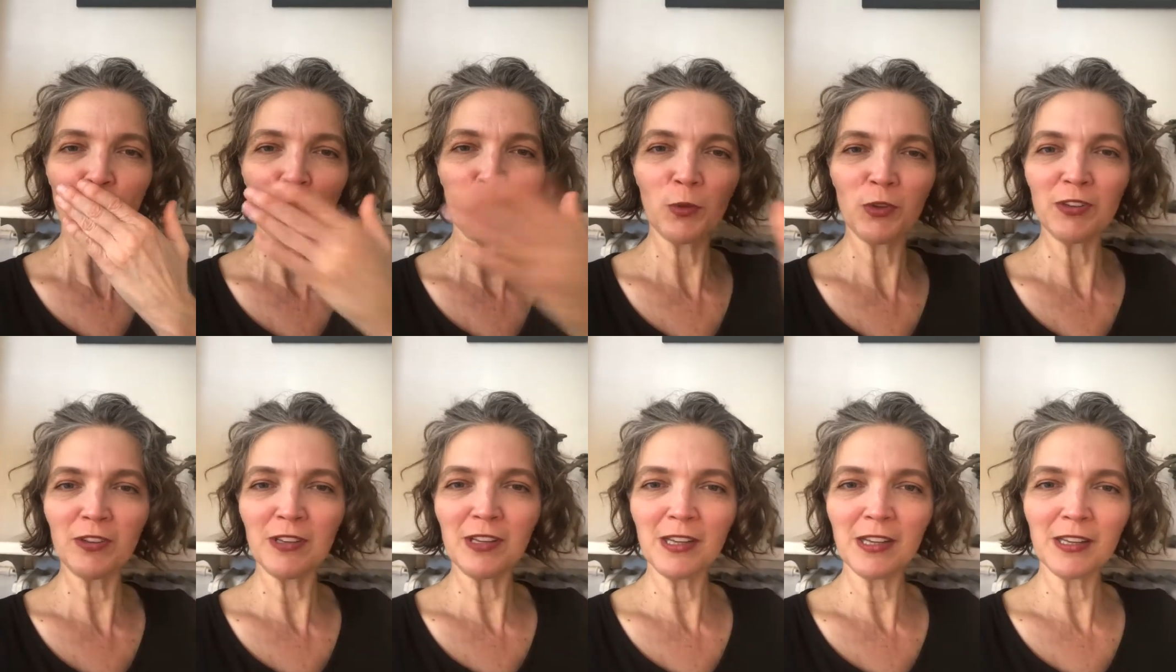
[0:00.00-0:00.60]
We'll
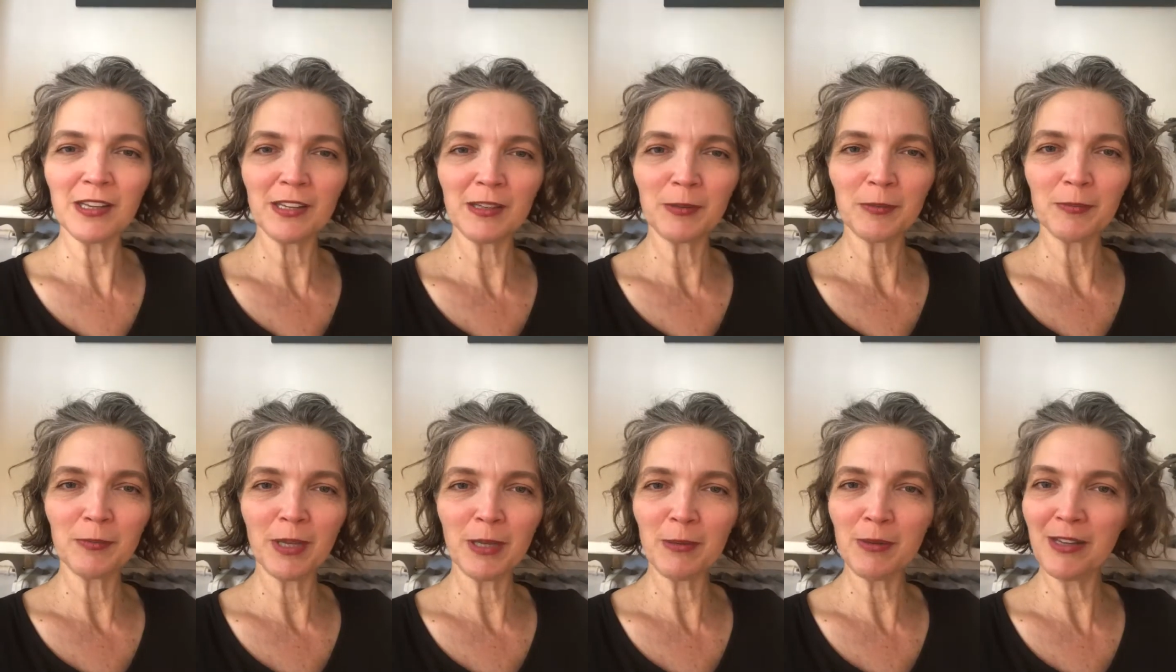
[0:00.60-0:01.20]
see you
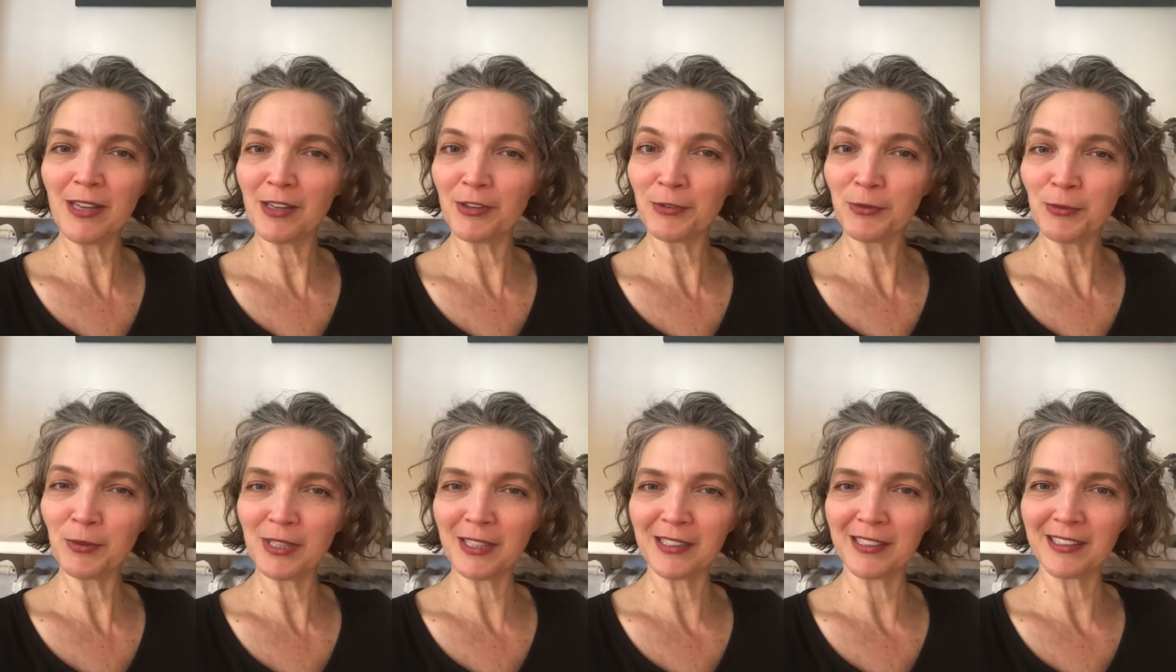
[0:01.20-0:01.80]
maybe next
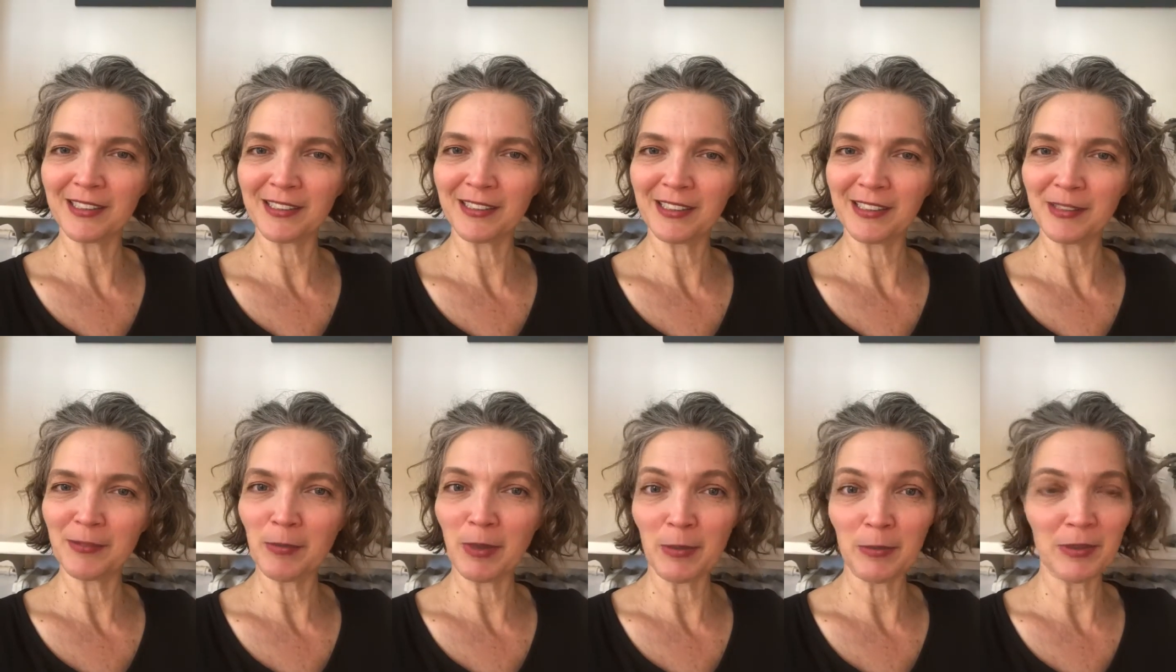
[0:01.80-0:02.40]
week,
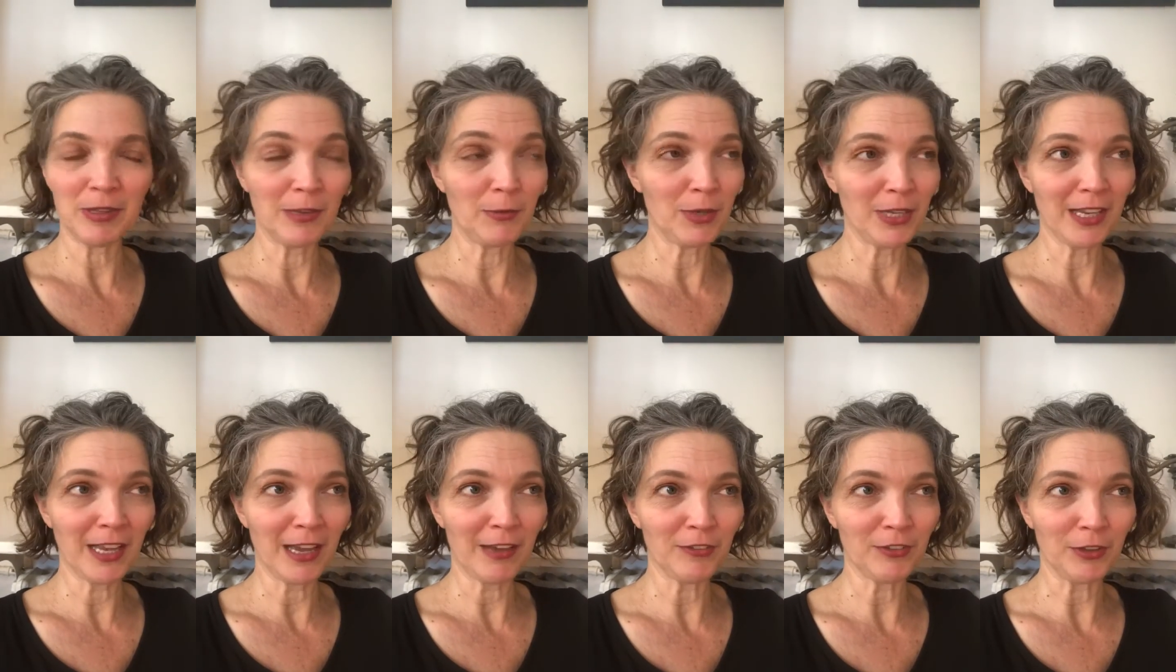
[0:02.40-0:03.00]
maybe the week
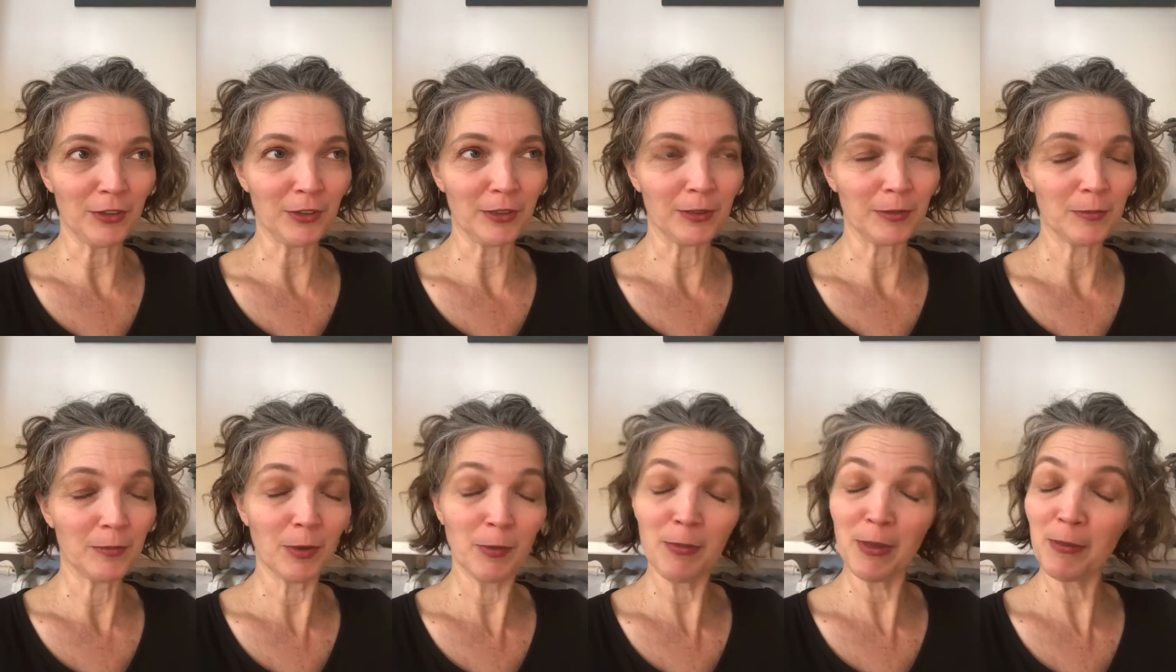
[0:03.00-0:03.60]
after,
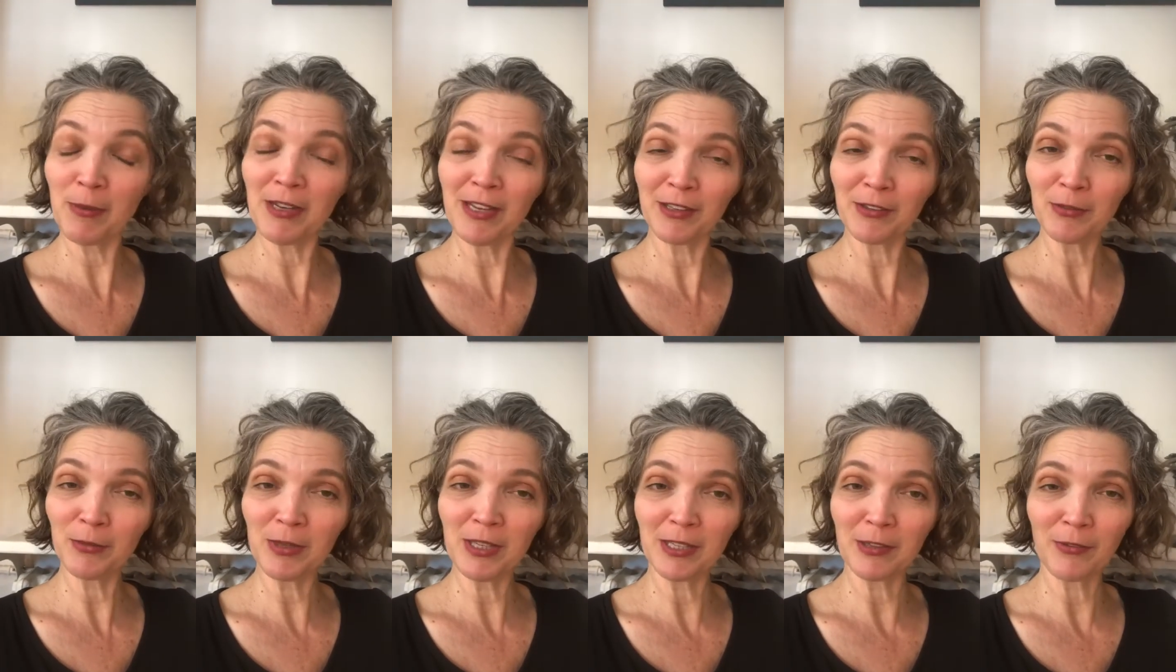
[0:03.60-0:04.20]
but maybe next
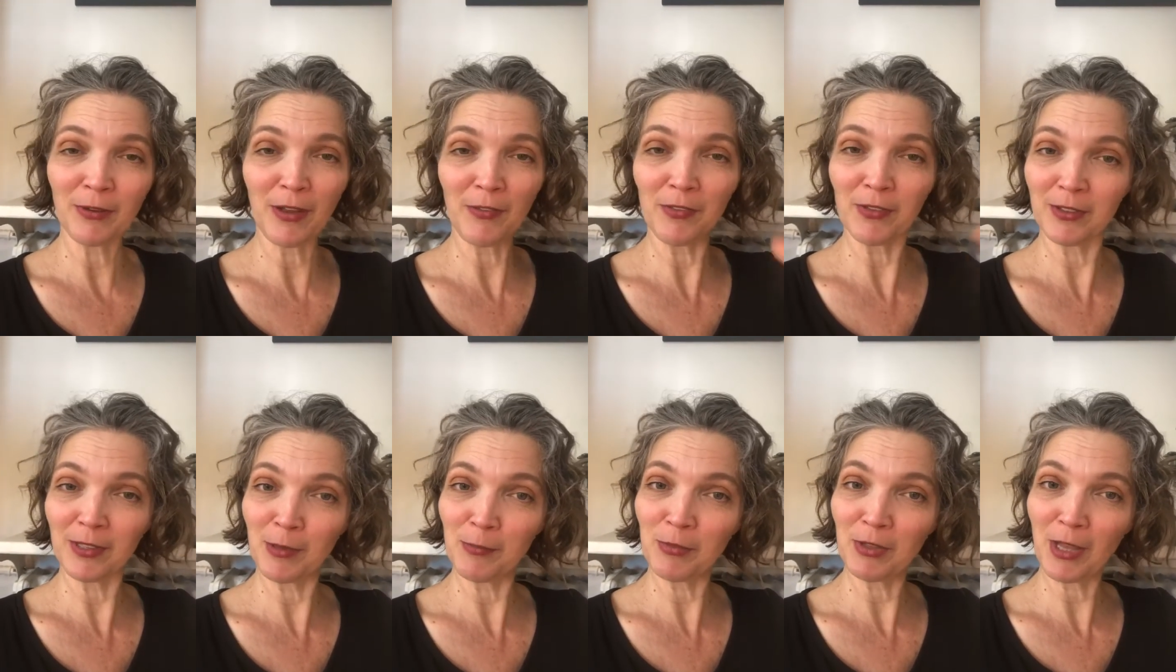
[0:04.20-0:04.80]
week around the
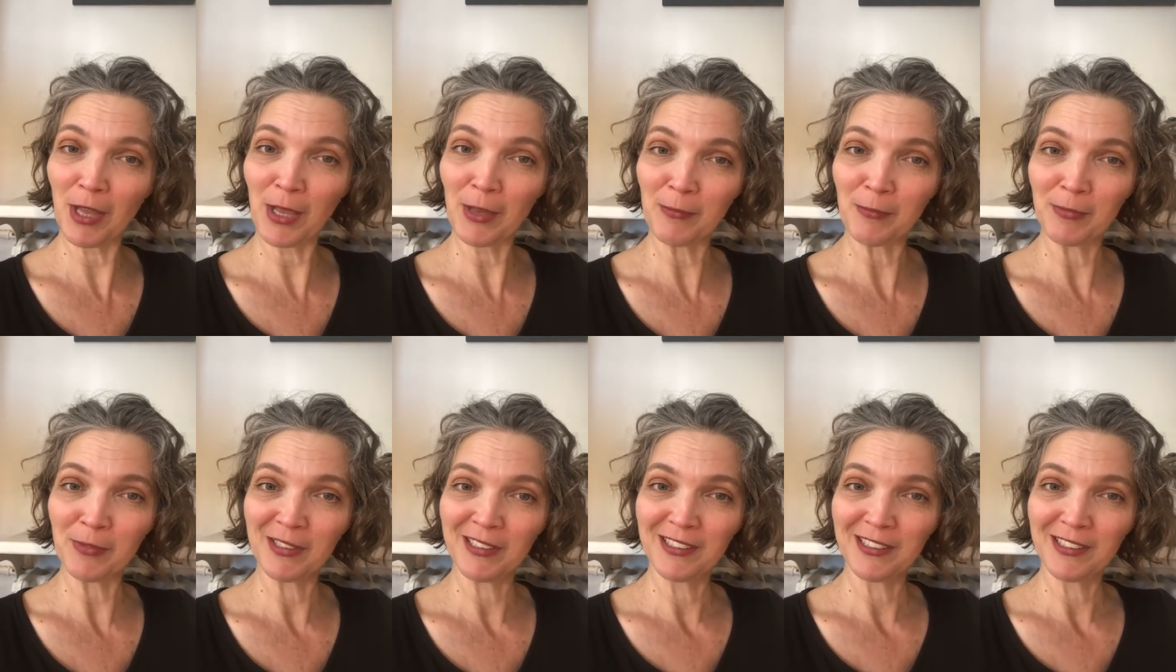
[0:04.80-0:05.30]
same time